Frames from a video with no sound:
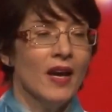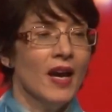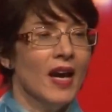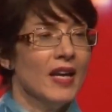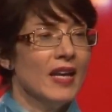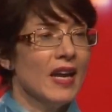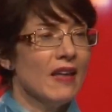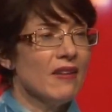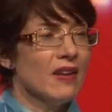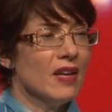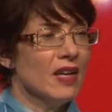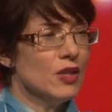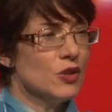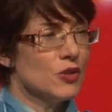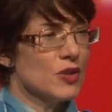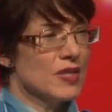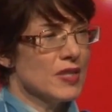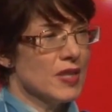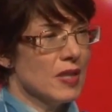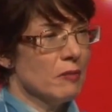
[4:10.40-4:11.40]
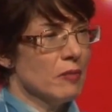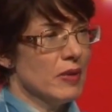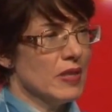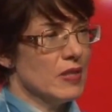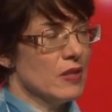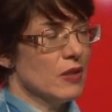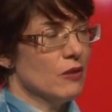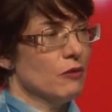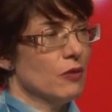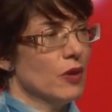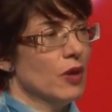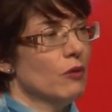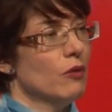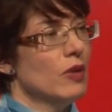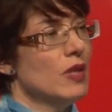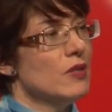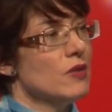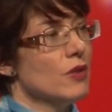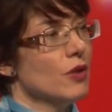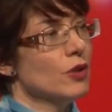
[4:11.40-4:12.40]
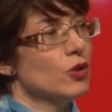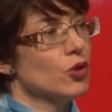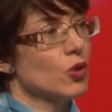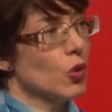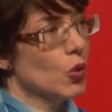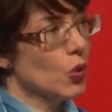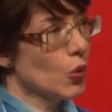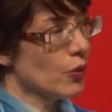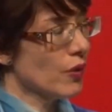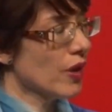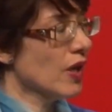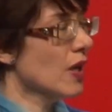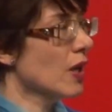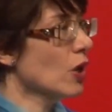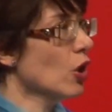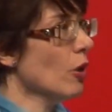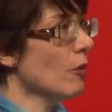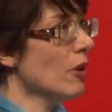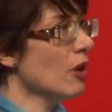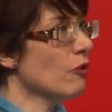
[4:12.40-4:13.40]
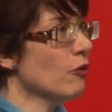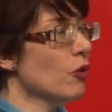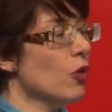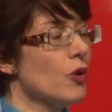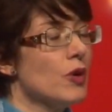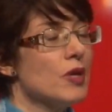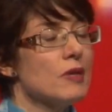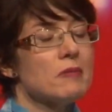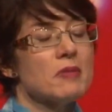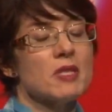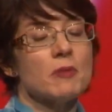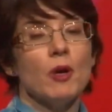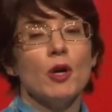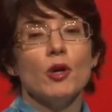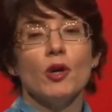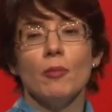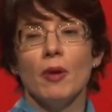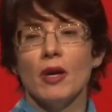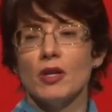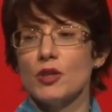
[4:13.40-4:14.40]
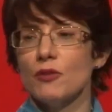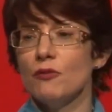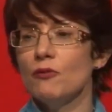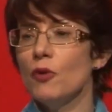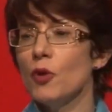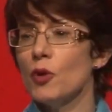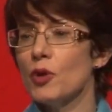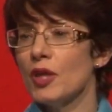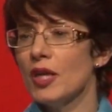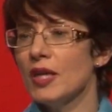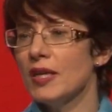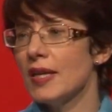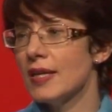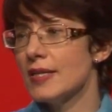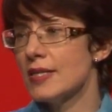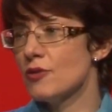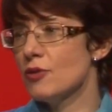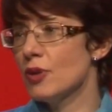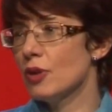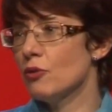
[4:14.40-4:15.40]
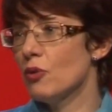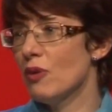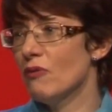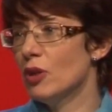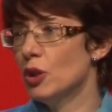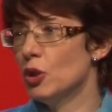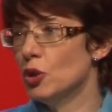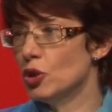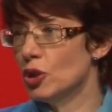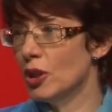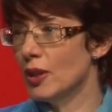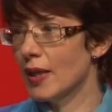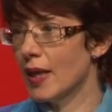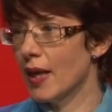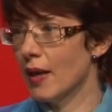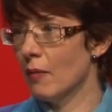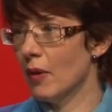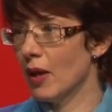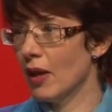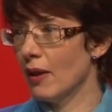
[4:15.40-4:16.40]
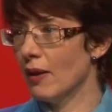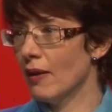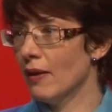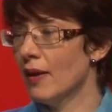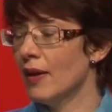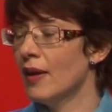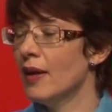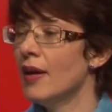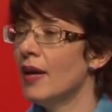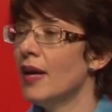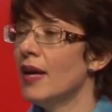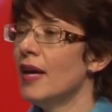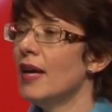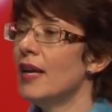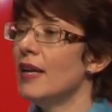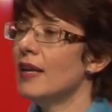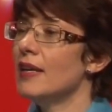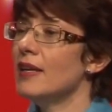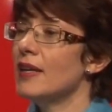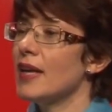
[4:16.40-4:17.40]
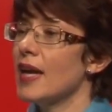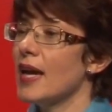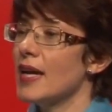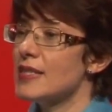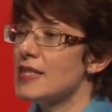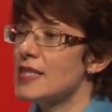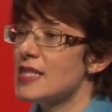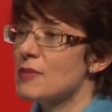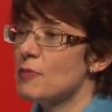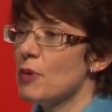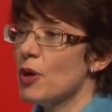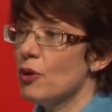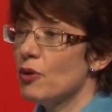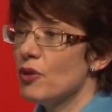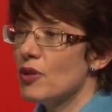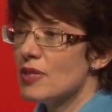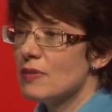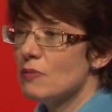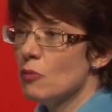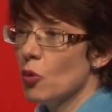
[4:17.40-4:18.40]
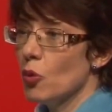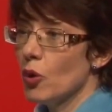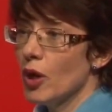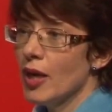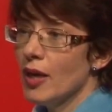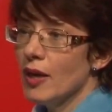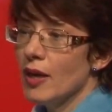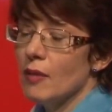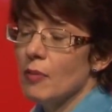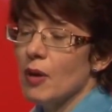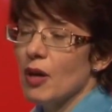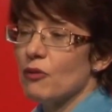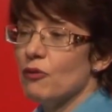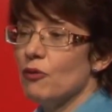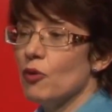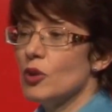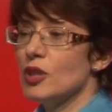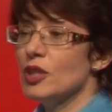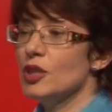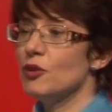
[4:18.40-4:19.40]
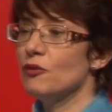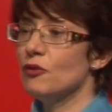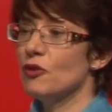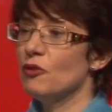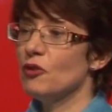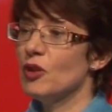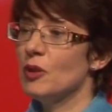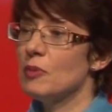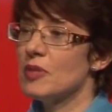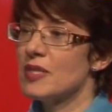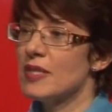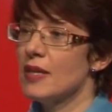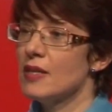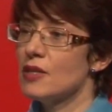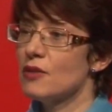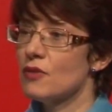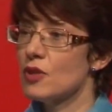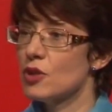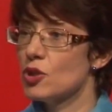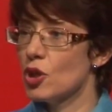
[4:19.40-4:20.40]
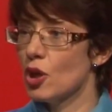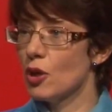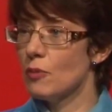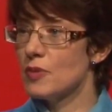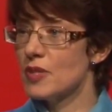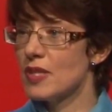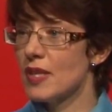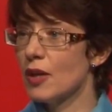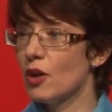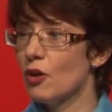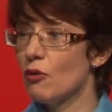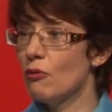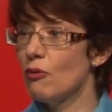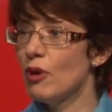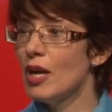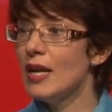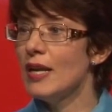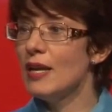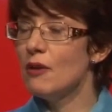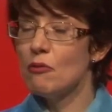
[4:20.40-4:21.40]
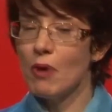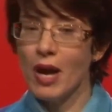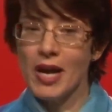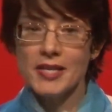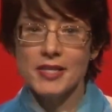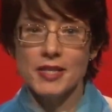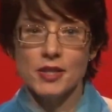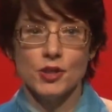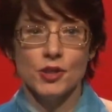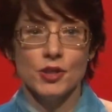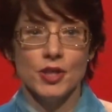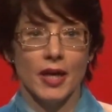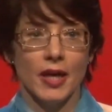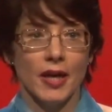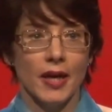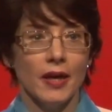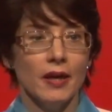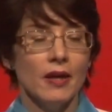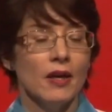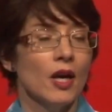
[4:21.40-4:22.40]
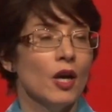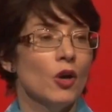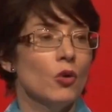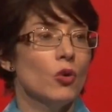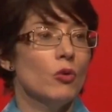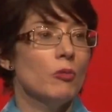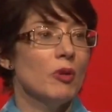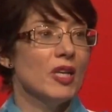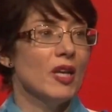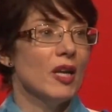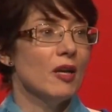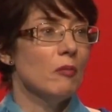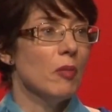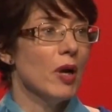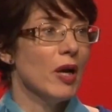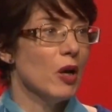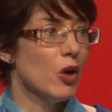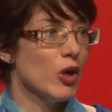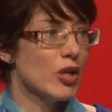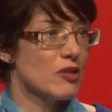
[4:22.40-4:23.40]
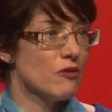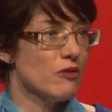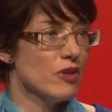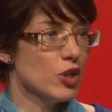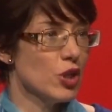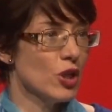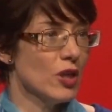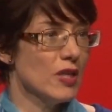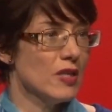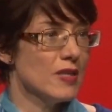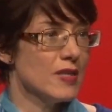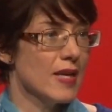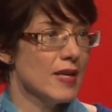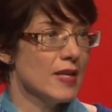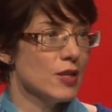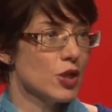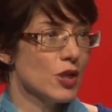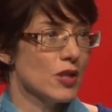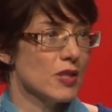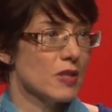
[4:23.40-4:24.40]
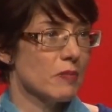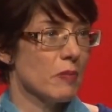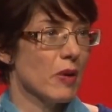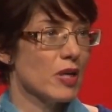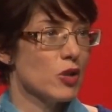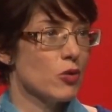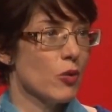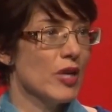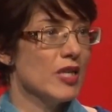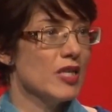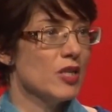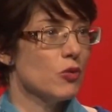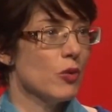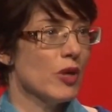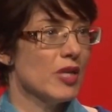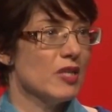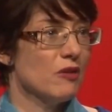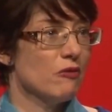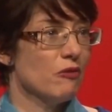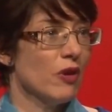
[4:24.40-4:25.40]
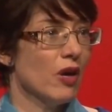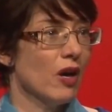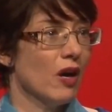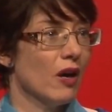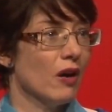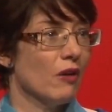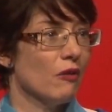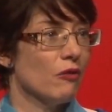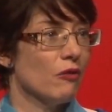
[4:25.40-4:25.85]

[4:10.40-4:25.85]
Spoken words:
Another interesting piece of research, or the Economic Forum, spoke about a 4th industrial revolution coming. Linda Gatton spoke this morning about 40 to 50% of the jobs that are really rated today will be done by artificial intelligence by 2025.